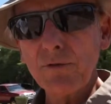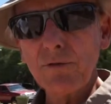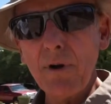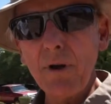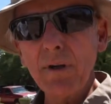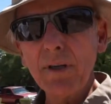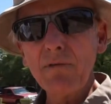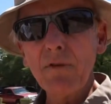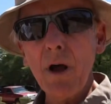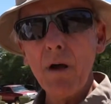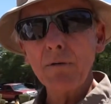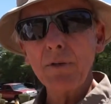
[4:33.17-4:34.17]
strongly
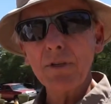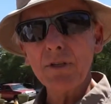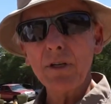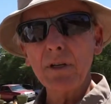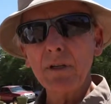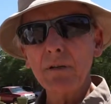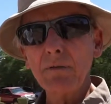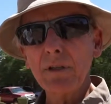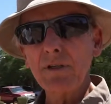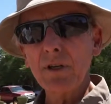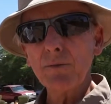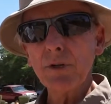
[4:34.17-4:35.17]
involved in the study of
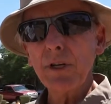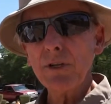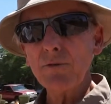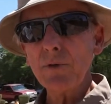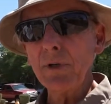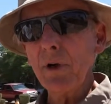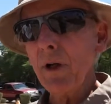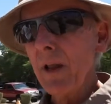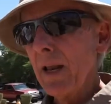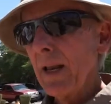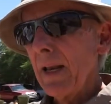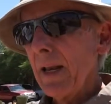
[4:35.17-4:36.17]
Egyptian history and all,
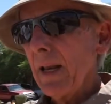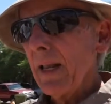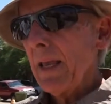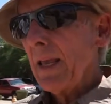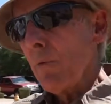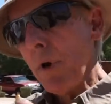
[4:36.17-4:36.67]
he